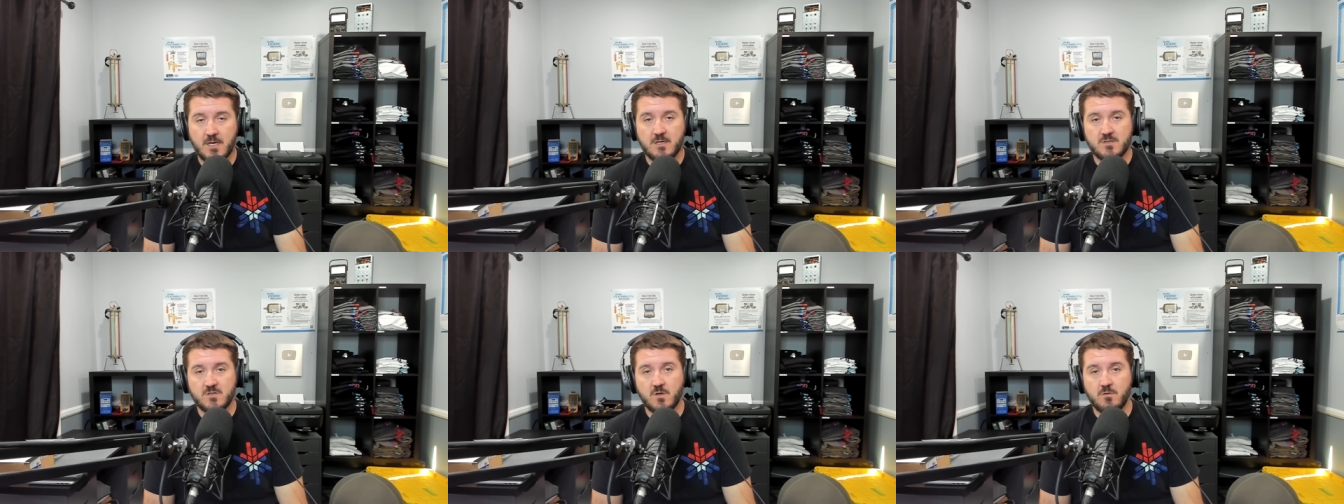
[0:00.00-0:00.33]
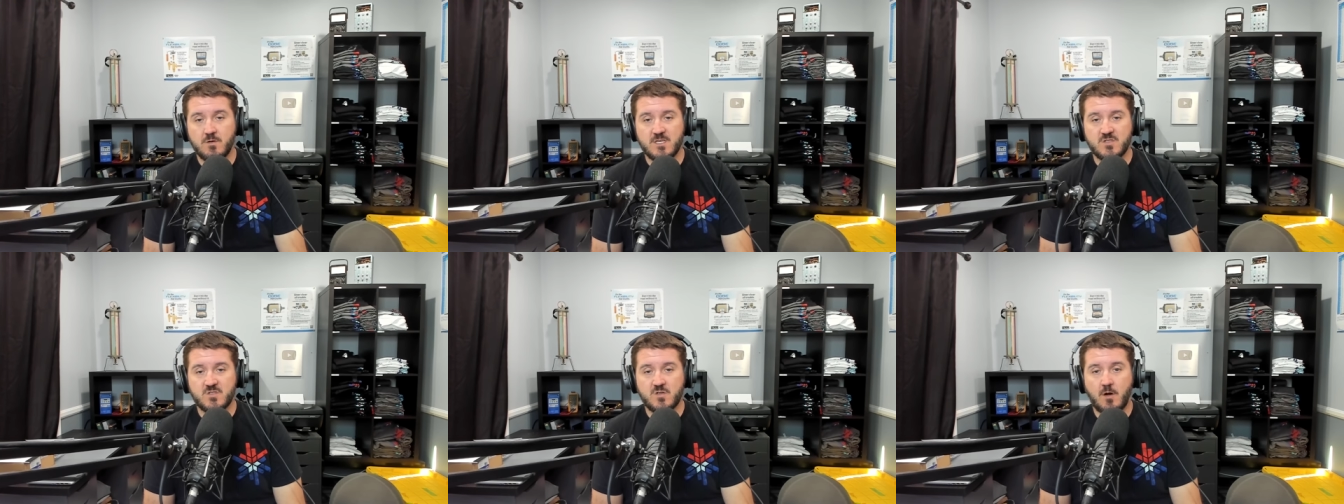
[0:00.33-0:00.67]
So
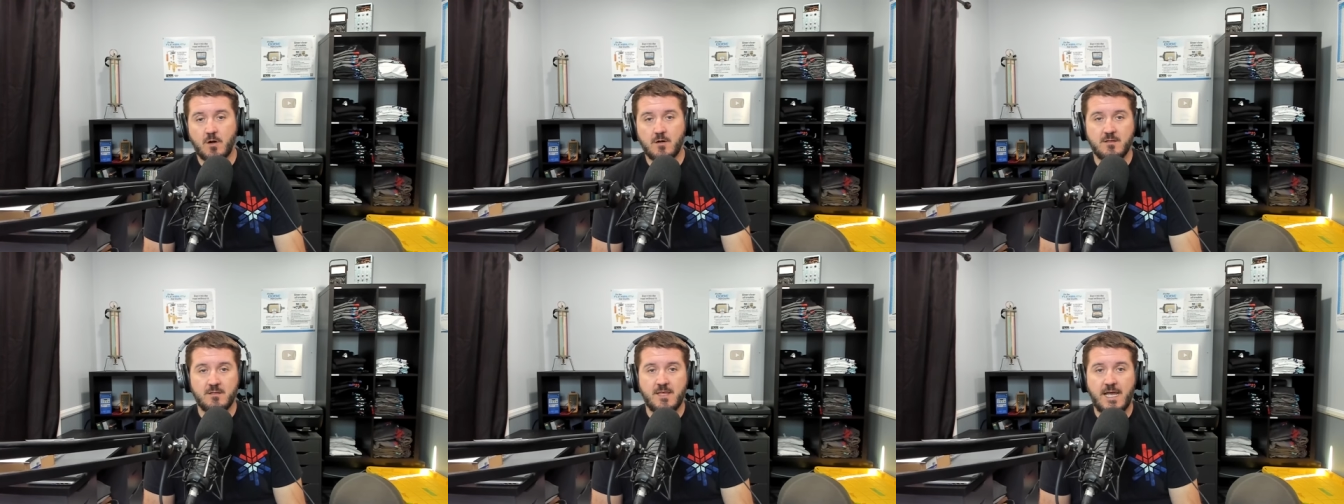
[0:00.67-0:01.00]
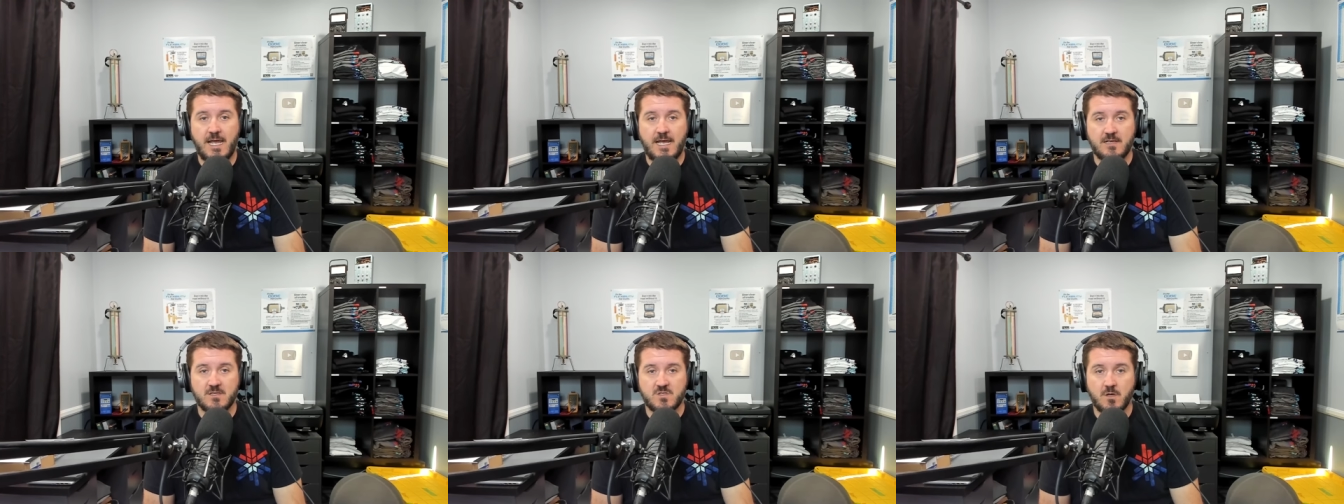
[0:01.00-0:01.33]
he started
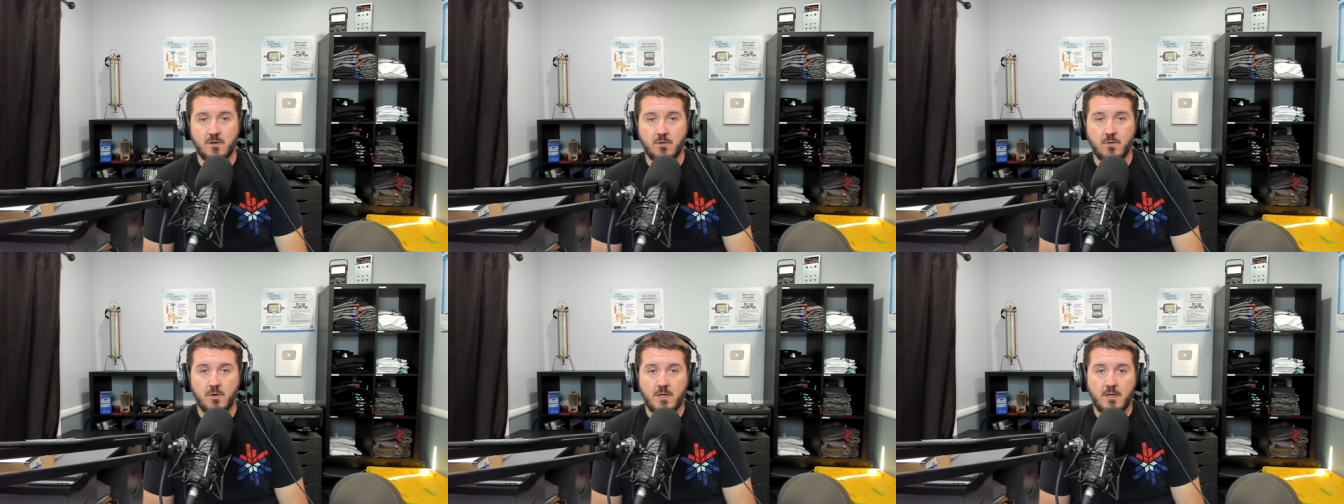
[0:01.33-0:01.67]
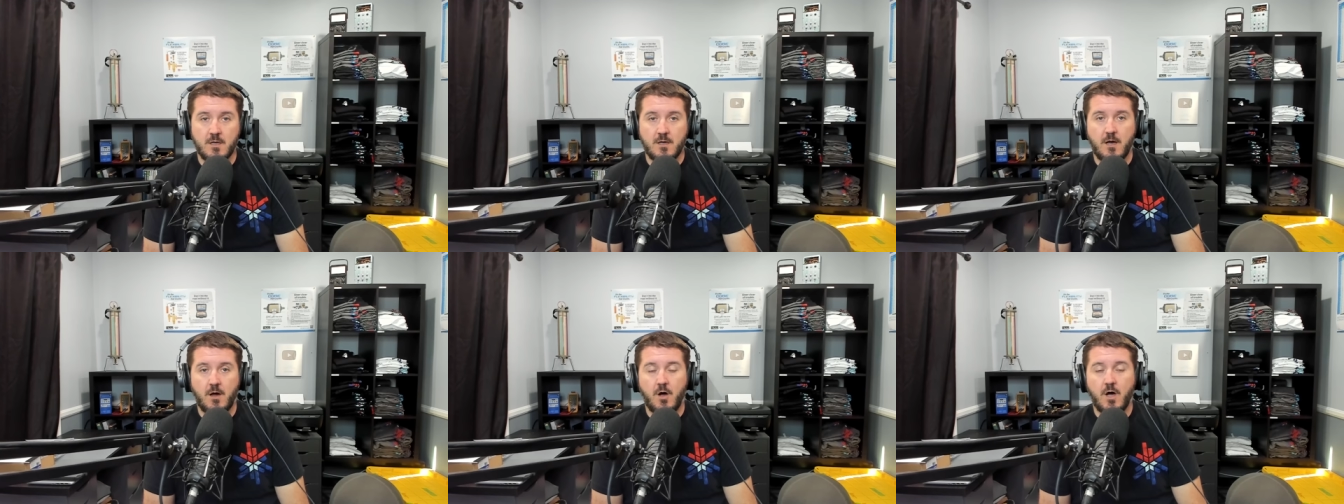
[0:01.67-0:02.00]
that. So
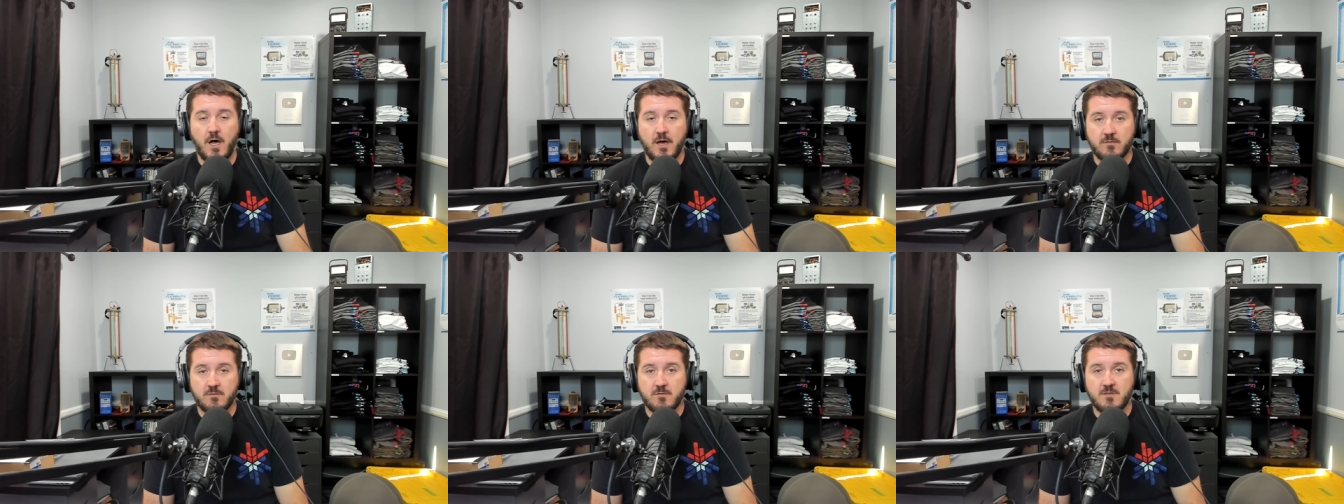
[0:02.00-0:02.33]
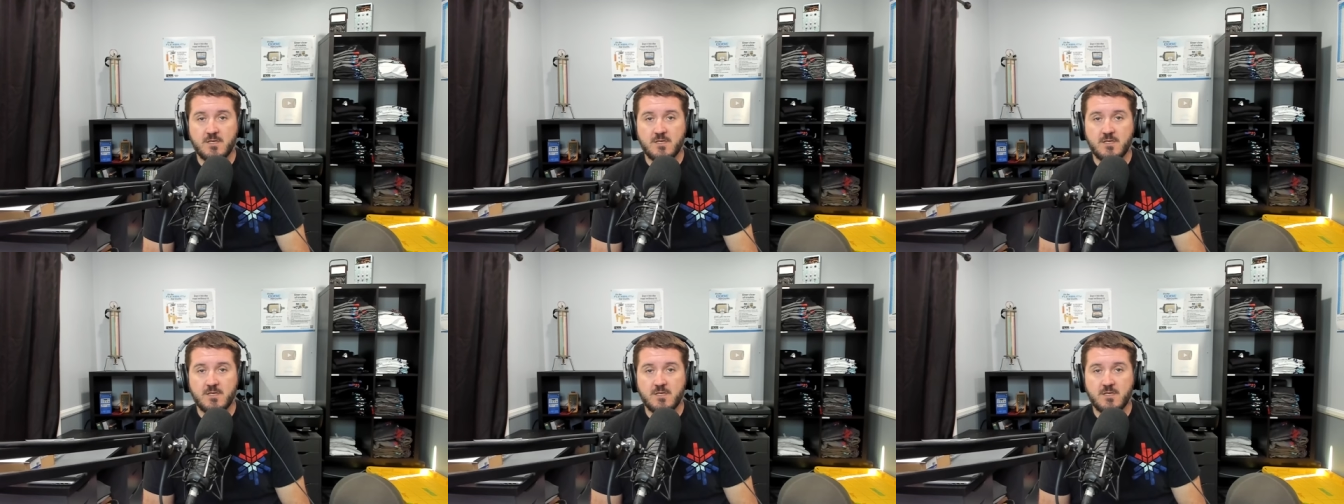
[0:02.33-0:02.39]
other